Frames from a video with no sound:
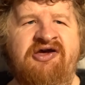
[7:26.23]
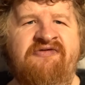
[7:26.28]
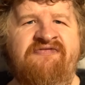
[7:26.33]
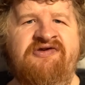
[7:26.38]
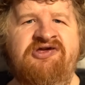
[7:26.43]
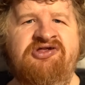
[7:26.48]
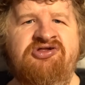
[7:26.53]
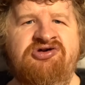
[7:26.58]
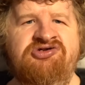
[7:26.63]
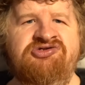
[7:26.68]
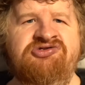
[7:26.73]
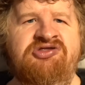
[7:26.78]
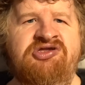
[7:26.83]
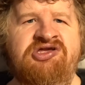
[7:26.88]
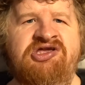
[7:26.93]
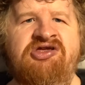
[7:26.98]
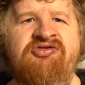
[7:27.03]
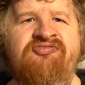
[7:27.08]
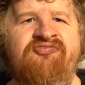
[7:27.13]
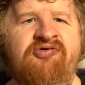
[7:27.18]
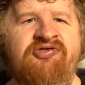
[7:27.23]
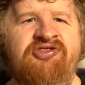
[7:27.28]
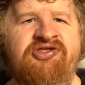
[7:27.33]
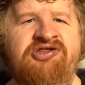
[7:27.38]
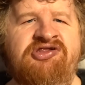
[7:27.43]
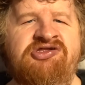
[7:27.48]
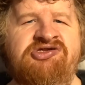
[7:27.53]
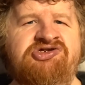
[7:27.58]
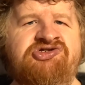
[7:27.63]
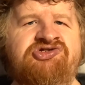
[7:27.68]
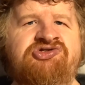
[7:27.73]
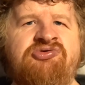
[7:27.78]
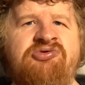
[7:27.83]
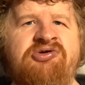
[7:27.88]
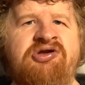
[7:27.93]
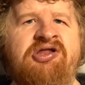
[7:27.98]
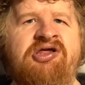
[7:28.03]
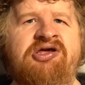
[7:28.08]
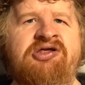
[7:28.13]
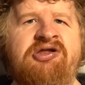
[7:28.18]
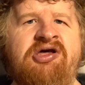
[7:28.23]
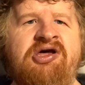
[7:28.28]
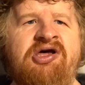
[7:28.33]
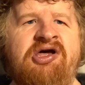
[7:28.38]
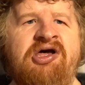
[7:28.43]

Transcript: if he does leave within the storyline.